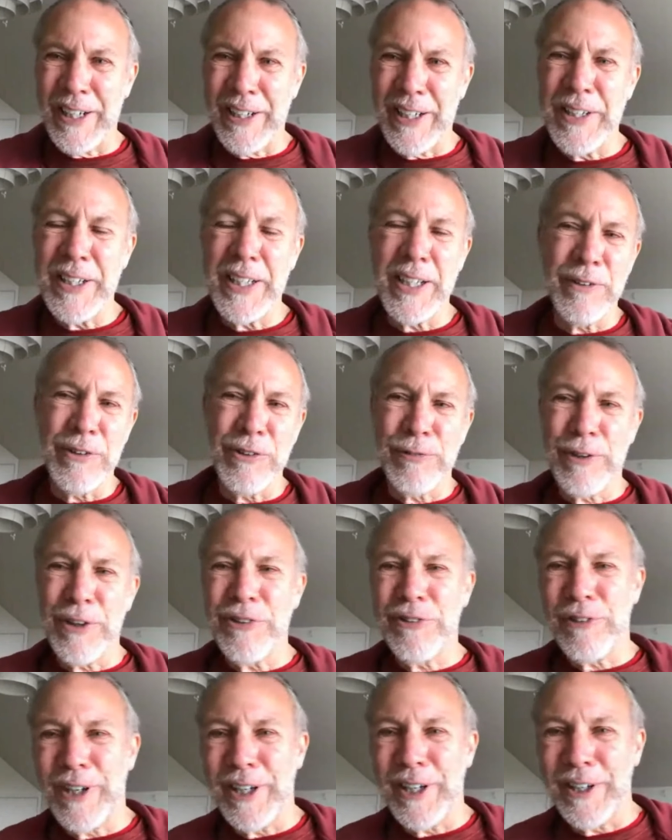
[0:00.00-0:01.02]
I think I was
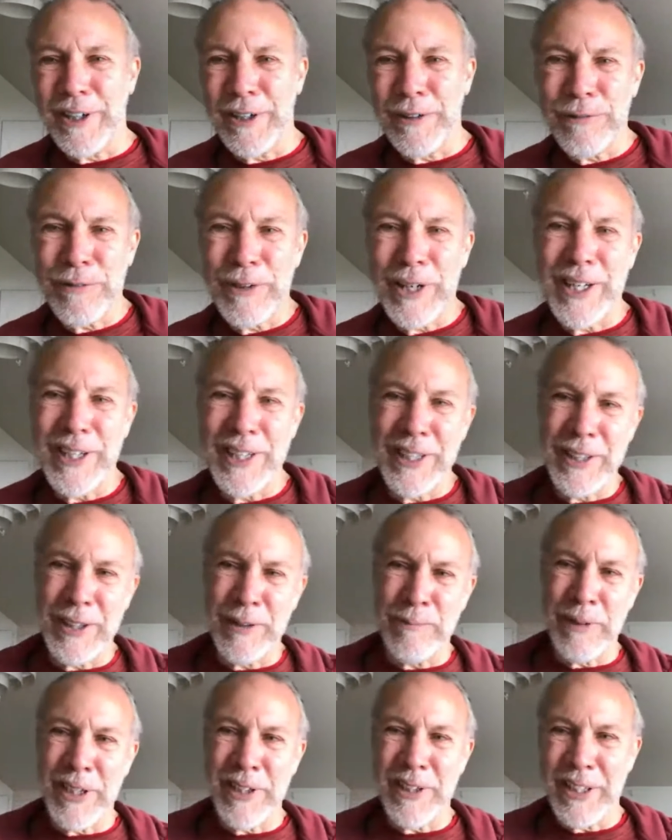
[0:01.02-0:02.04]
frustrated on Friday, and then
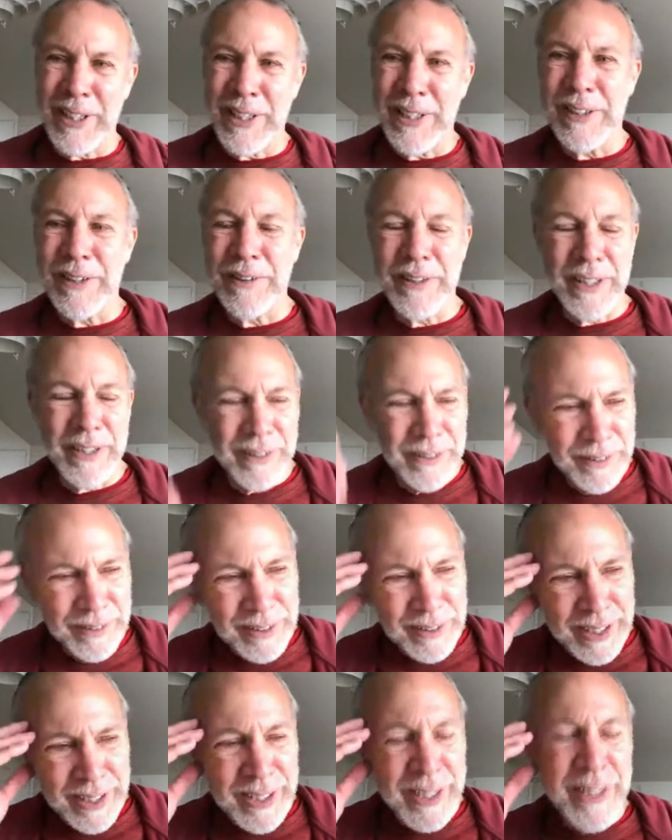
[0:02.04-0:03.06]
Monday I thought,
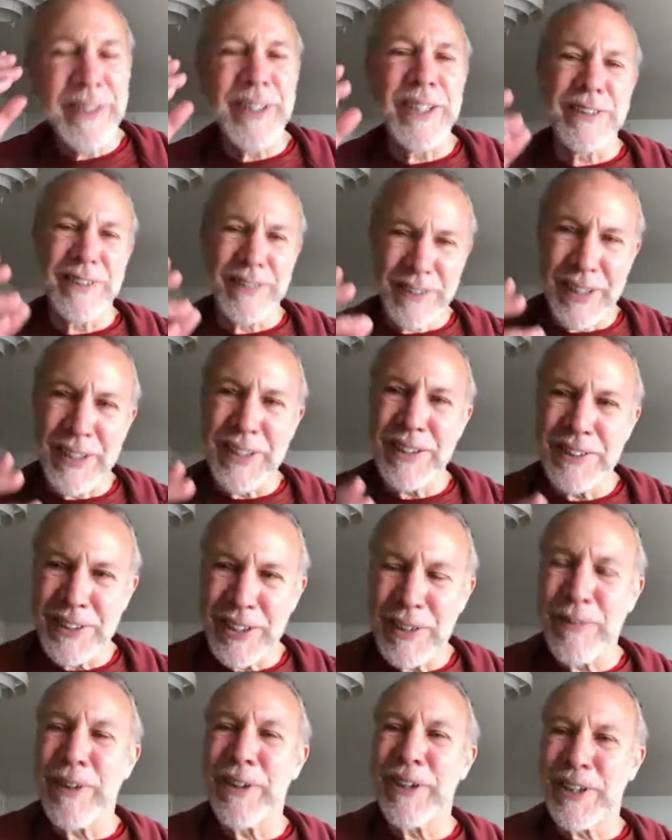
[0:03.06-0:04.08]
okay, I can see
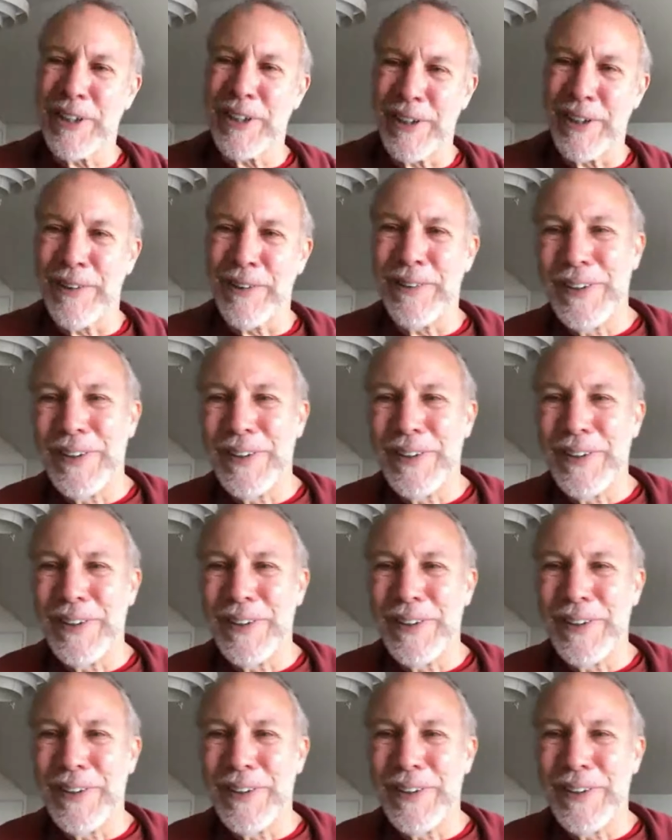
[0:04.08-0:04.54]
where to go.